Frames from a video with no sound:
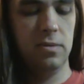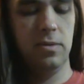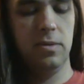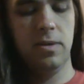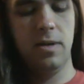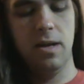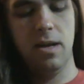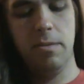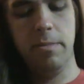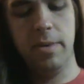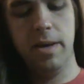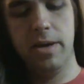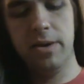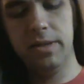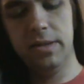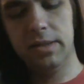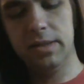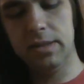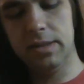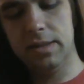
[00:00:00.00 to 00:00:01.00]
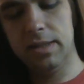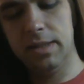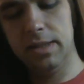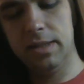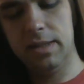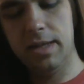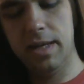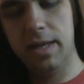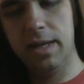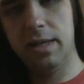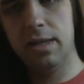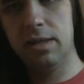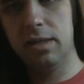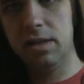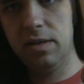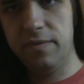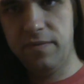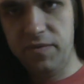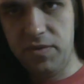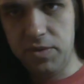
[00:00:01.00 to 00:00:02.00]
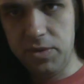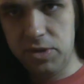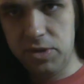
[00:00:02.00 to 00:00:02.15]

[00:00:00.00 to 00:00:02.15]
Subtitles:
What kind of batteries does this thing take? A few